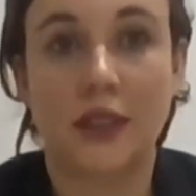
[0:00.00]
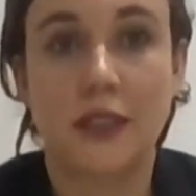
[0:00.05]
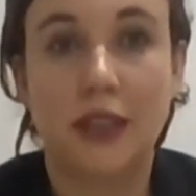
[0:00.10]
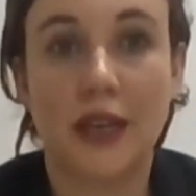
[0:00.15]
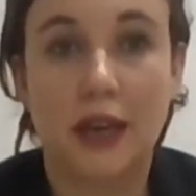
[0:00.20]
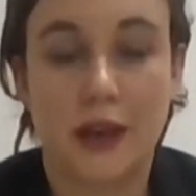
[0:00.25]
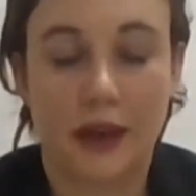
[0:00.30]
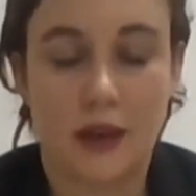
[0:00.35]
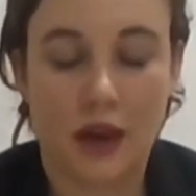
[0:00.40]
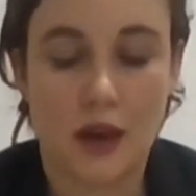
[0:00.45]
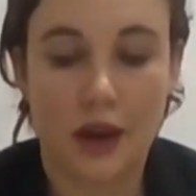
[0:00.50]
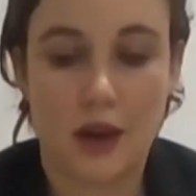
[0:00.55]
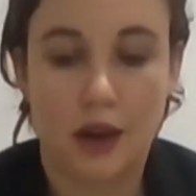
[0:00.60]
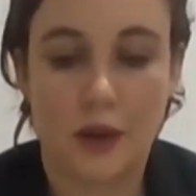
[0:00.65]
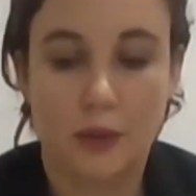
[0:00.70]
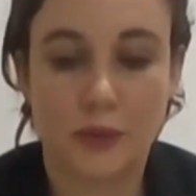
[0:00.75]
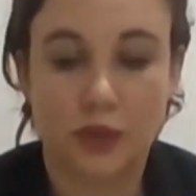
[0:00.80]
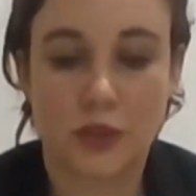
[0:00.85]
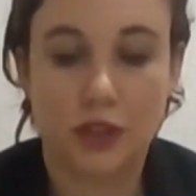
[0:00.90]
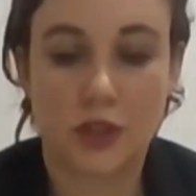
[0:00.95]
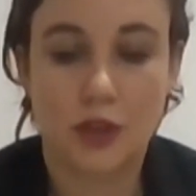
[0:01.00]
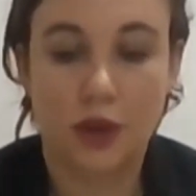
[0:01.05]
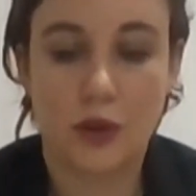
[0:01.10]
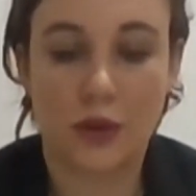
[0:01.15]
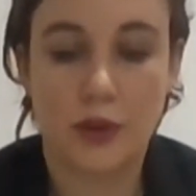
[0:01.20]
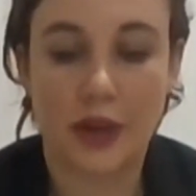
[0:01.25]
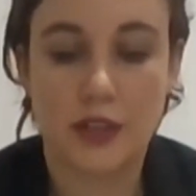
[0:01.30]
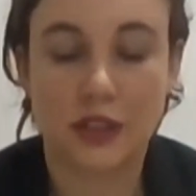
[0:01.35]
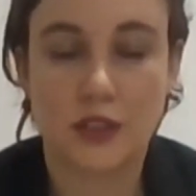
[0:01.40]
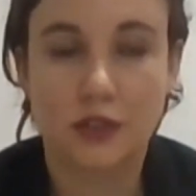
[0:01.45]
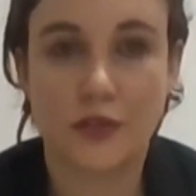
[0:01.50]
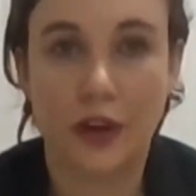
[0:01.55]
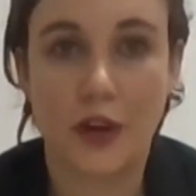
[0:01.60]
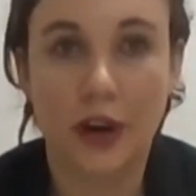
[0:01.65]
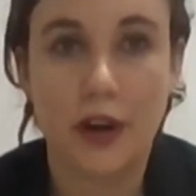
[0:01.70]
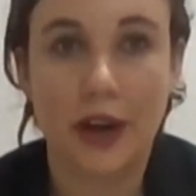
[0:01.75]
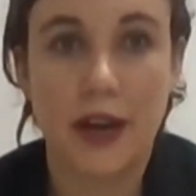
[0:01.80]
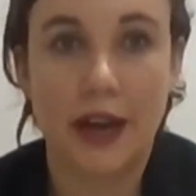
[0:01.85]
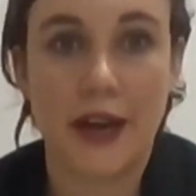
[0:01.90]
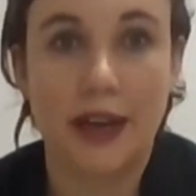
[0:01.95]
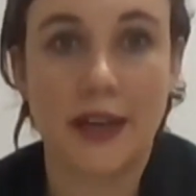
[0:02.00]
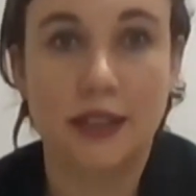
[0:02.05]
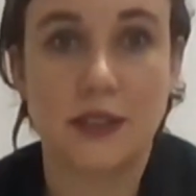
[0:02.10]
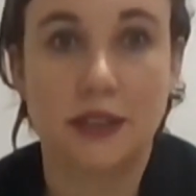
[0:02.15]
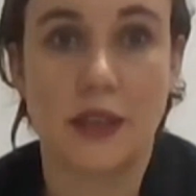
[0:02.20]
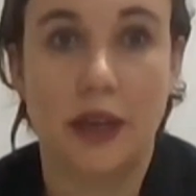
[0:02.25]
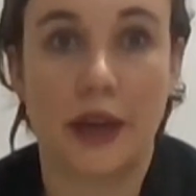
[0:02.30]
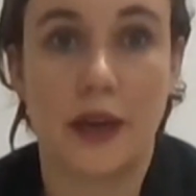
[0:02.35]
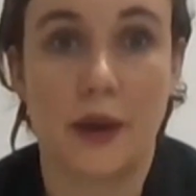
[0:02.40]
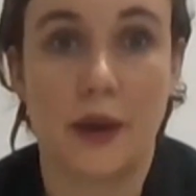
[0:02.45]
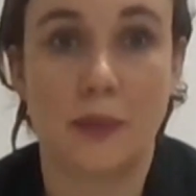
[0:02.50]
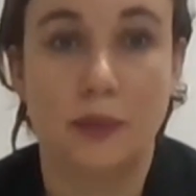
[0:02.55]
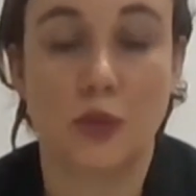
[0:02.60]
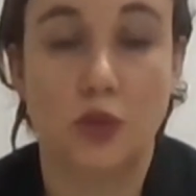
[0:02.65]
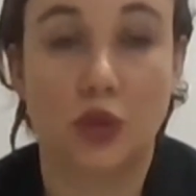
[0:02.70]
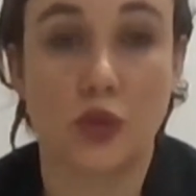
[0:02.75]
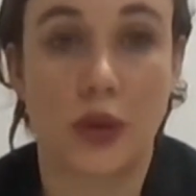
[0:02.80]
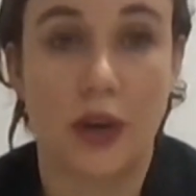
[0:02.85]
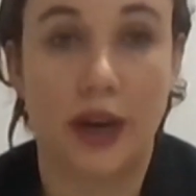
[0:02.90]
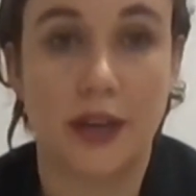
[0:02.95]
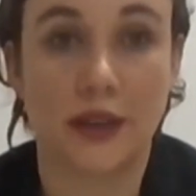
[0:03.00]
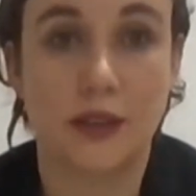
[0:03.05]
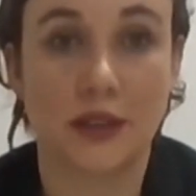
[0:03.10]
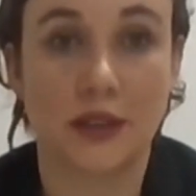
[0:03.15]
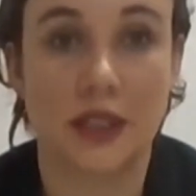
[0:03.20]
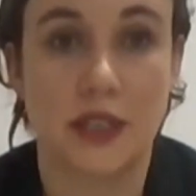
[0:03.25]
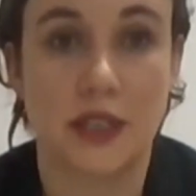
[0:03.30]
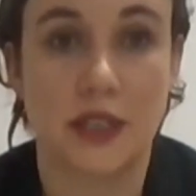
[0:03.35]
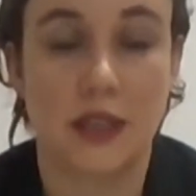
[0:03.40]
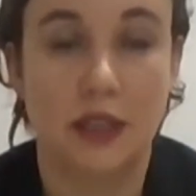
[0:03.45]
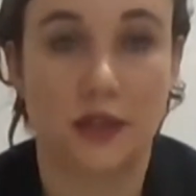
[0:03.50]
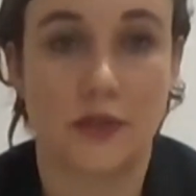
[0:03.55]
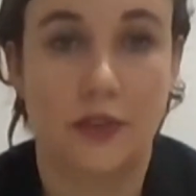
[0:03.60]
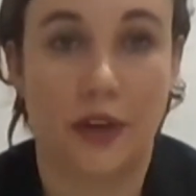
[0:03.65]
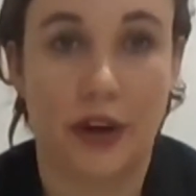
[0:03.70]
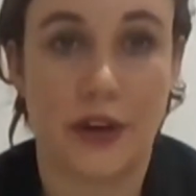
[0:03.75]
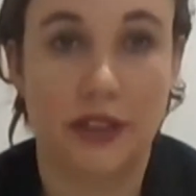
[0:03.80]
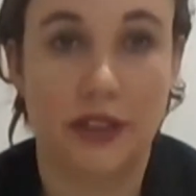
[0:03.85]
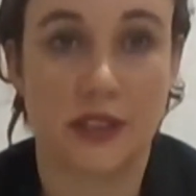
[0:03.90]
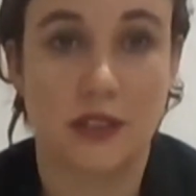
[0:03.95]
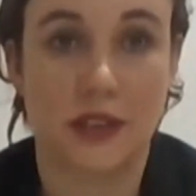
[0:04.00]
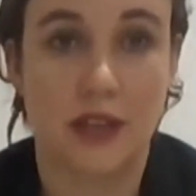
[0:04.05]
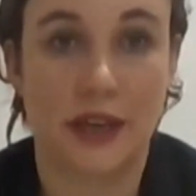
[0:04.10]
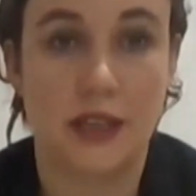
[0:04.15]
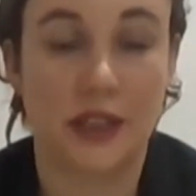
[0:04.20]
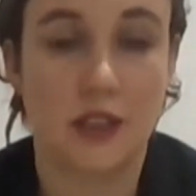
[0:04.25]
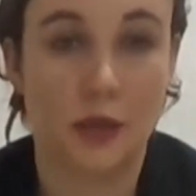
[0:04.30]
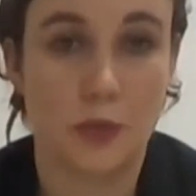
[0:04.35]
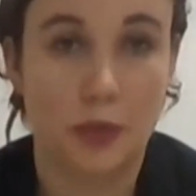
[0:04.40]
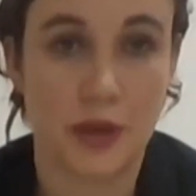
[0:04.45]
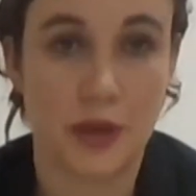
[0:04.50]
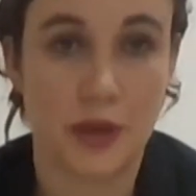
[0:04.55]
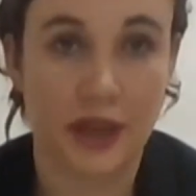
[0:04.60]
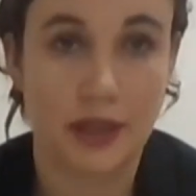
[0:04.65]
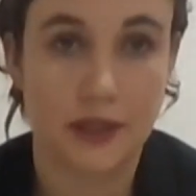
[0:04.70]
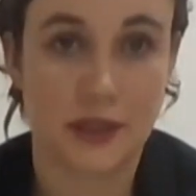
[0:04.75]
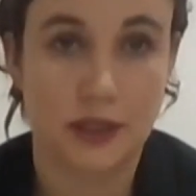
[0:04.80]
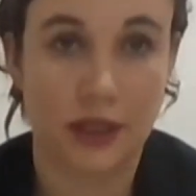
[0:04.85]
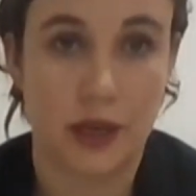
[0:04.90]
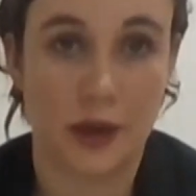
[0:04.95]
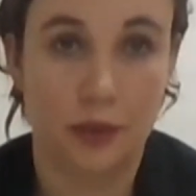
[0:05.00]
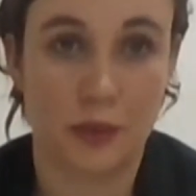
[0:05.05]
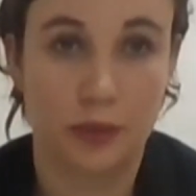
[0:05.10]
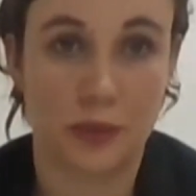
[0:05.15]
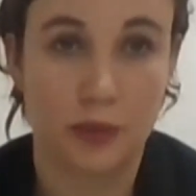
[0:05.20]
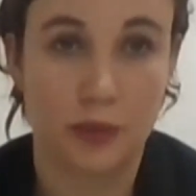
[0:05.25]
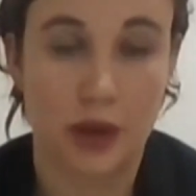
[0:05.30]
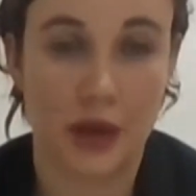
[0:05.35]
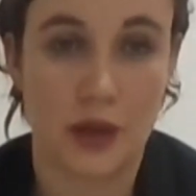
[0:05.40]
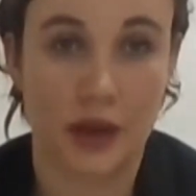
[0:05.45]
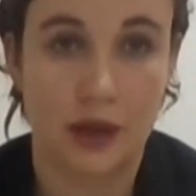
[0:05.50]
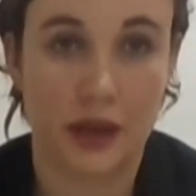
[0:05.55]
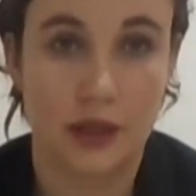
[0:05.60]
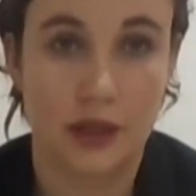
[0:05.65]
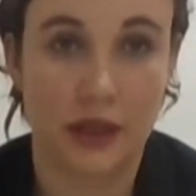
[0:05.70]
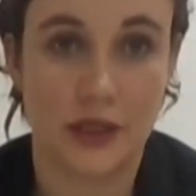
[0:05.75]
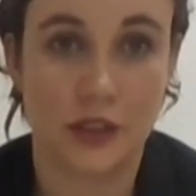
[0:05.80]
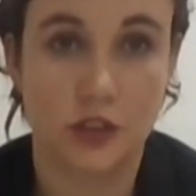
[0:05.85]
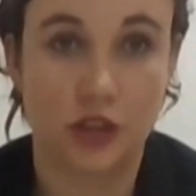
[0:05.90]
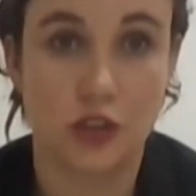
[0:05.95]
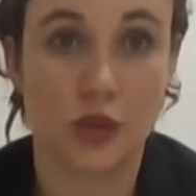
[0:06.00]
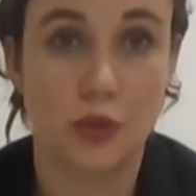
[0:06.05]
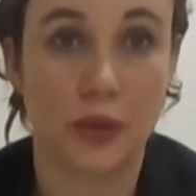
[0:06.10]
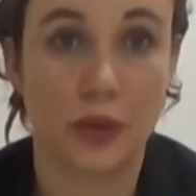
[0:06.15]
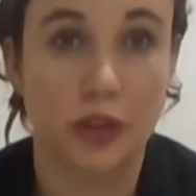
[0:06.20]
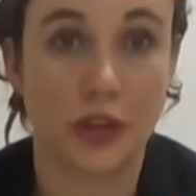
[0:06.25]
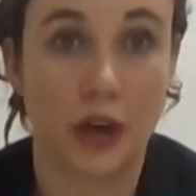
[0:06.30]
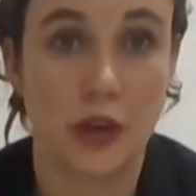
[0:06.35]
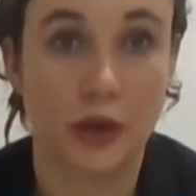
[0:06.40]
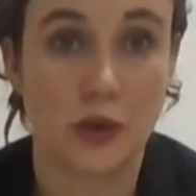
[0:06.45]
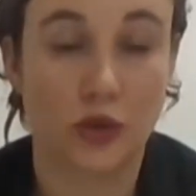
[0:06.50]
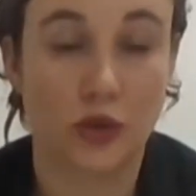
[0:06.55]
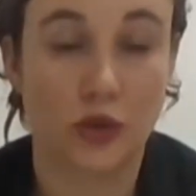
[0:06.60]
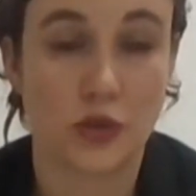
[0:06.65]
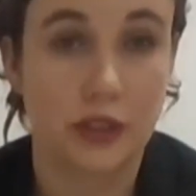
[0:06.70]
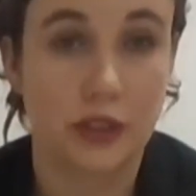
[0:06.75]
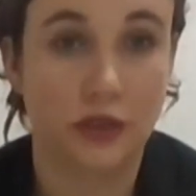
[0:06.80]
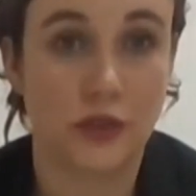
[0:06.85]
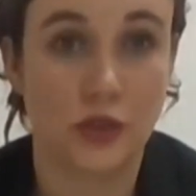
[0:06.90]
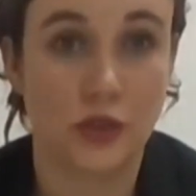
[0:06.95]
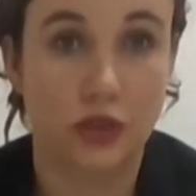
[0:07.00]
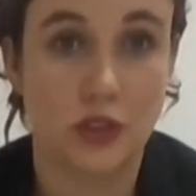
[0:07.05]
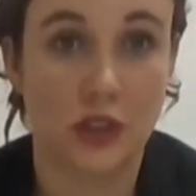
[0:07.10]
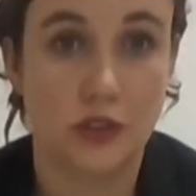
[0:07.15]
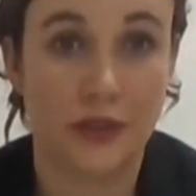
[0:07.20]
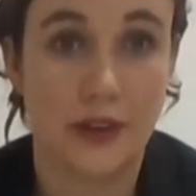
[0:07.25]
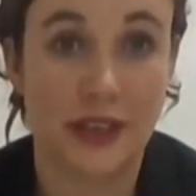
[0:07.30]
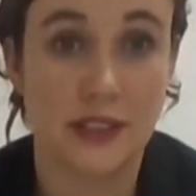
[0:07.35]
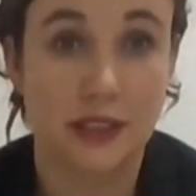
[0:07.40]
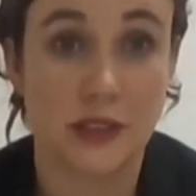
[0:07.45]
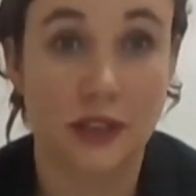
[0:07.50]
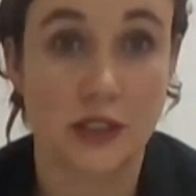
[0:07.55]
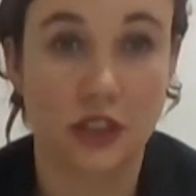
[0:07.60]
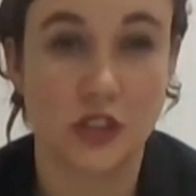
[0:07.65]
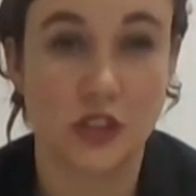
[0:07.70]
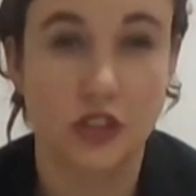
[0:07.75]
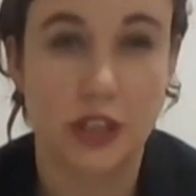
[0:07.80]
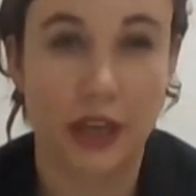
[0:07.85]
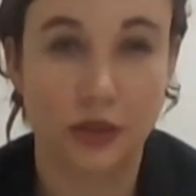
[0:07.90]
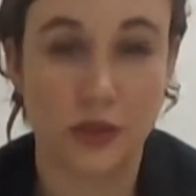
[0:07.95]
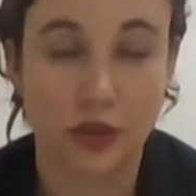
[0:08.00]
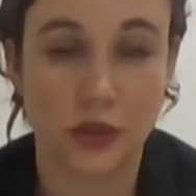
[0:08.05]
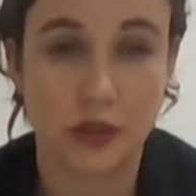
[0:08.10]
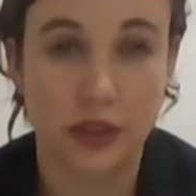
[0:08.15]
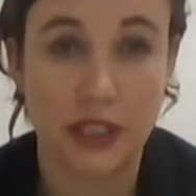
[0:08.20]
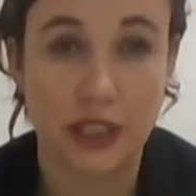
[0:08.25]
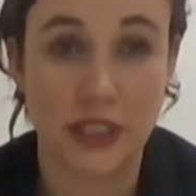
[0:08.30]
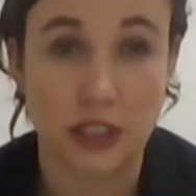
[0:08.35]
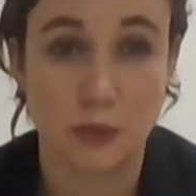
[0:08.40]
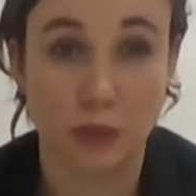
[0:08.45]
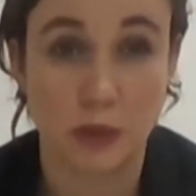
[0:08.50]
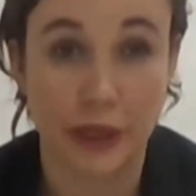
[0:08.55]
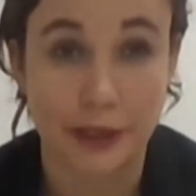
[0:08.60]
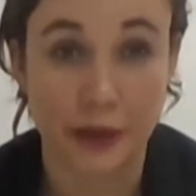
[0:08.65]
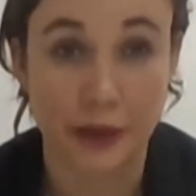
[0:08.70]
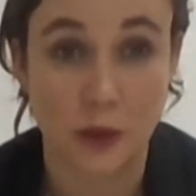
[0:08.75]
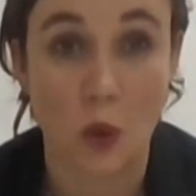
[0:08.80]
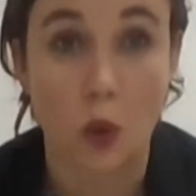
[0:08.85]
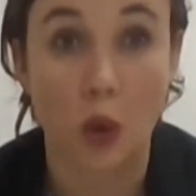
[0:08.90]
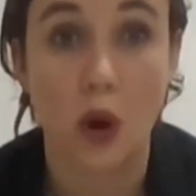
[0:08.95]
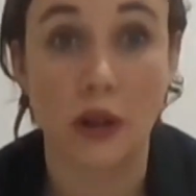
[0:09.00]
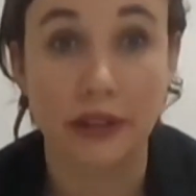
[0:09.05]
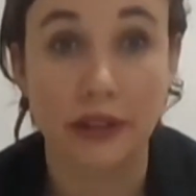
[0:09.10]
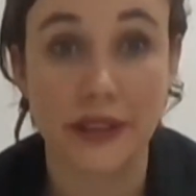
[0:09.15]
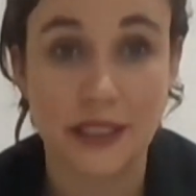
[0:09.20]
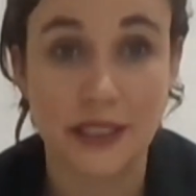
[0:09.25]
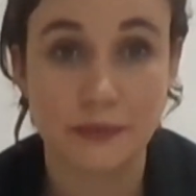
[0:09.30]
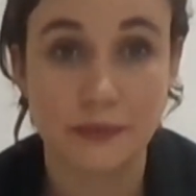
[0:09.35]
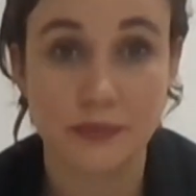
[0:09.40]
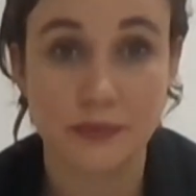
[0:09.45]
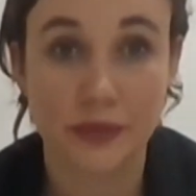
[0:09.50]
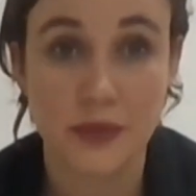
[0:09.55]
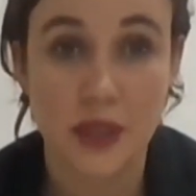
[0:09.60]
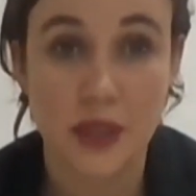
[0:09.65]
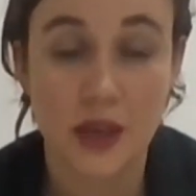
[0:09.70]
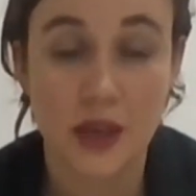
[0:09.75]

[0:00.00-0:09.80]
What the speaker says: Yeah, so as far as trials and as far as the study, the biggest issue with autotransfusion devices in general is blood quality.